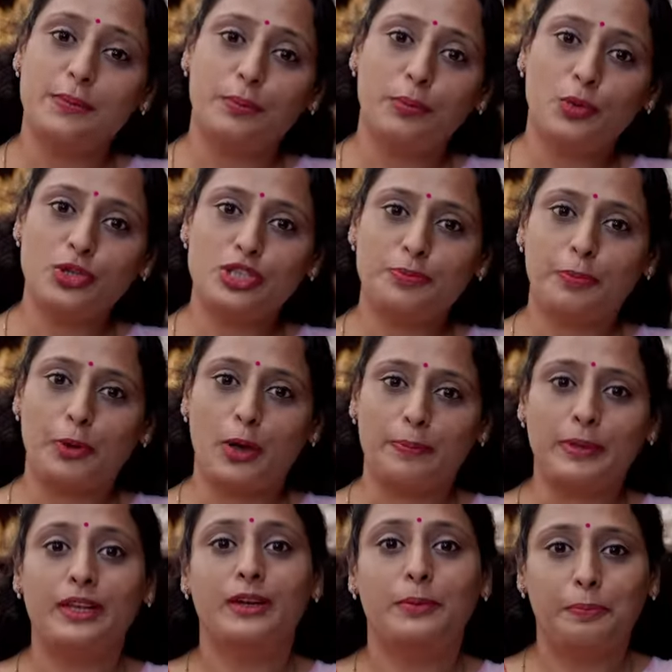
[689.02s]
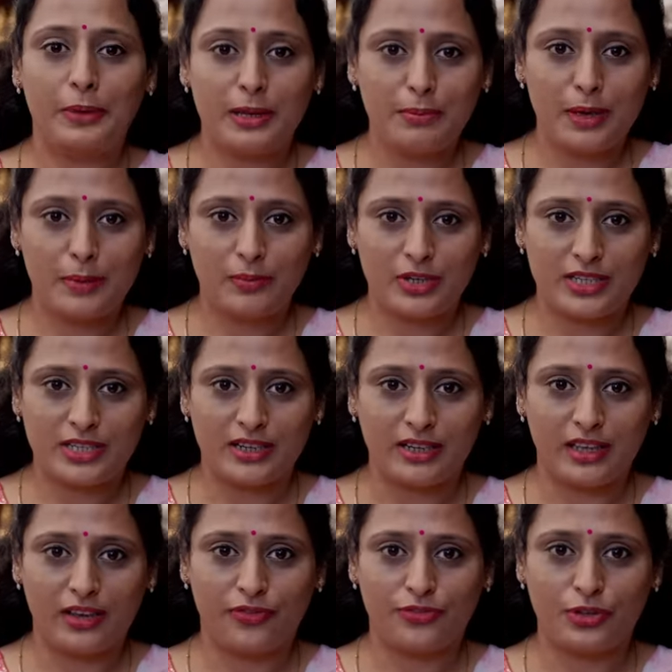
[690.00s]
is a most popular premium
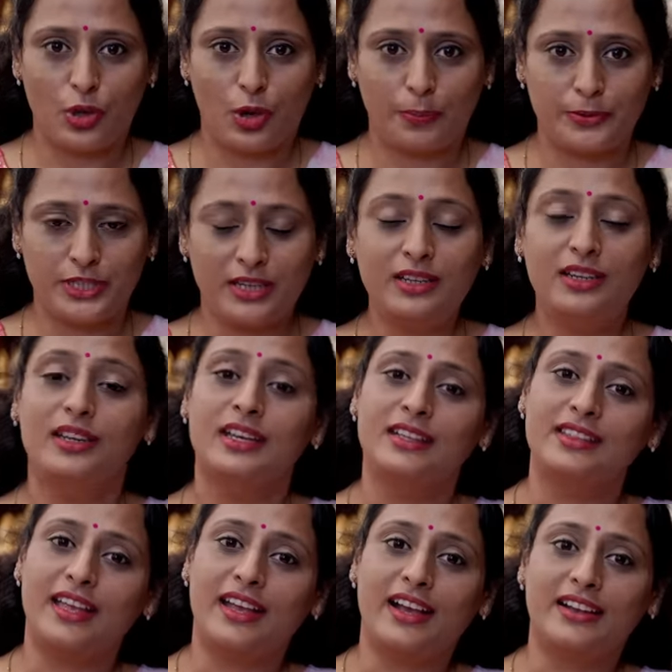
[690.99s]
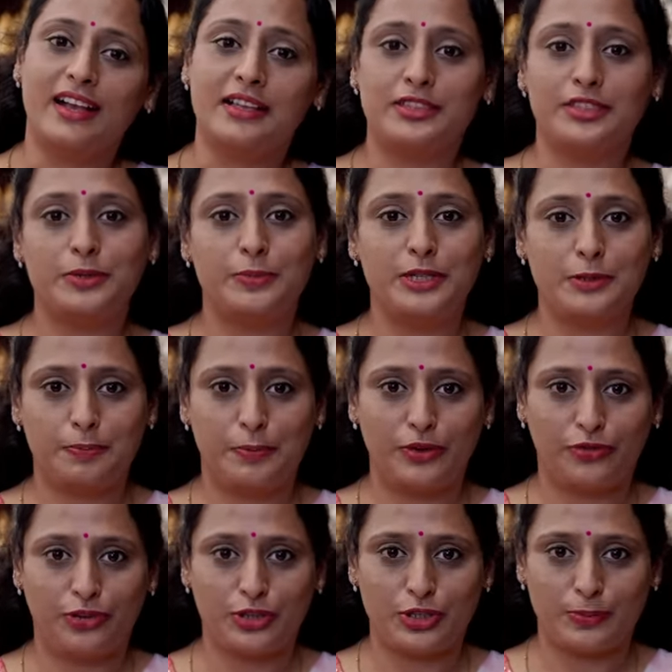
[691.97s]
return gift option that our customers
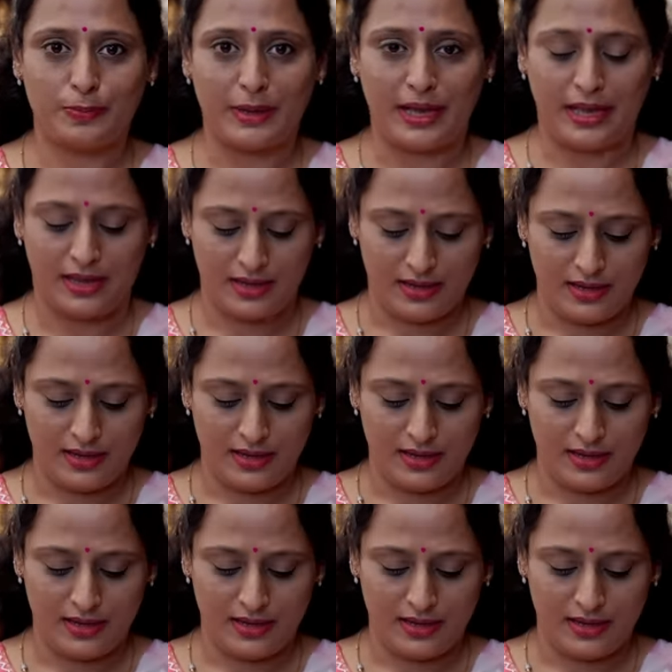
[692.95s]
prefer to buy.